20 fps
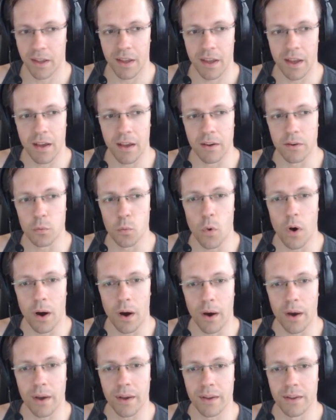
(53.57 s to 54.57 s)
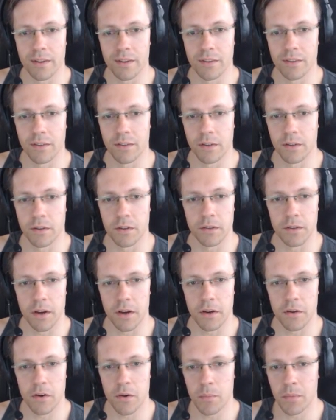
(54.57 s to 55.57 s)
And why is it
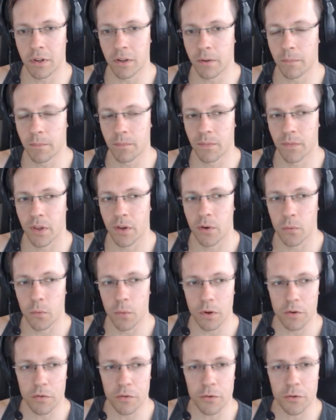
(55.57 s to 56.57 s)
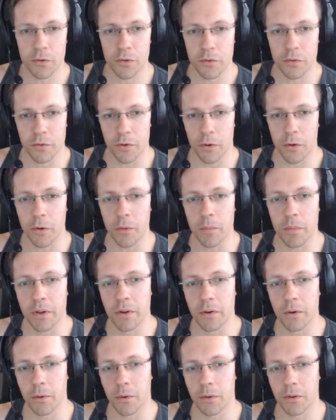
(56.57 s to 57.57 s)
desirable? Well, first of all,
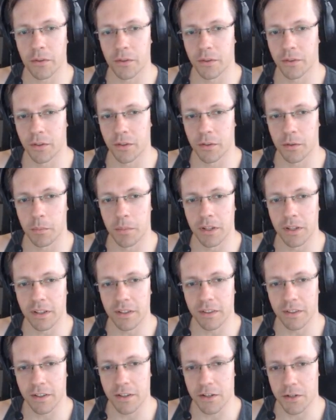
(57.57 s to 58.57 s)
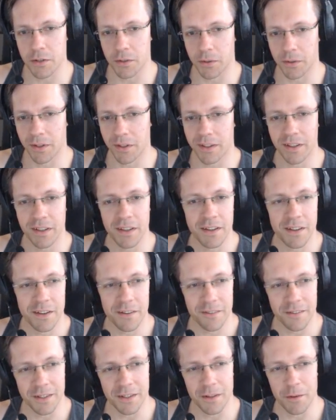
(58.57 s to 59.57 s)
because this bliss and joy
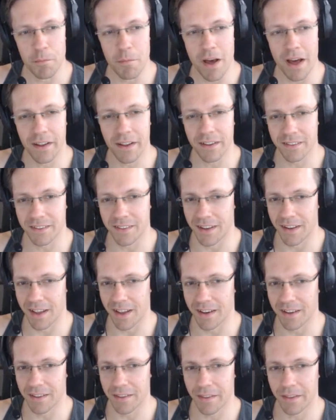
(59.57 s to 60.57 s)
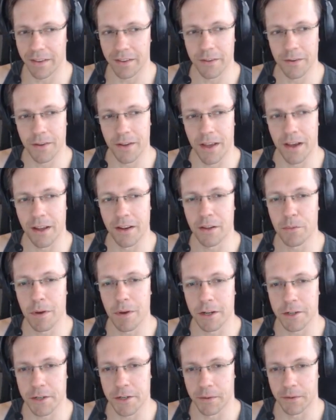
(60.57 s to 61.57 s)
feel better than anything you can
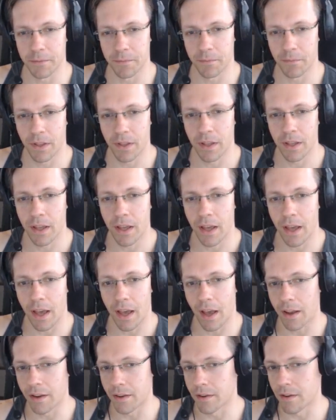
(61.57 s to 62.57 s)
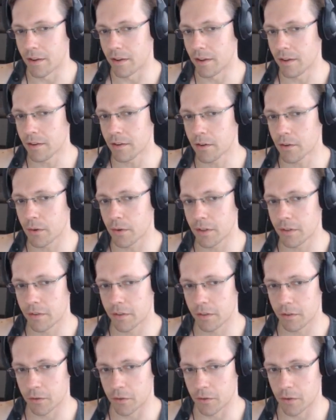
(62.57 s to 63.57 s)
imagine. And it
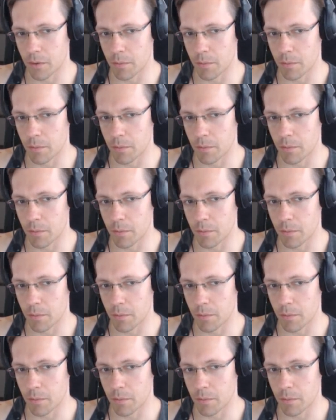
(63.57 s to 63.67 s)
increases your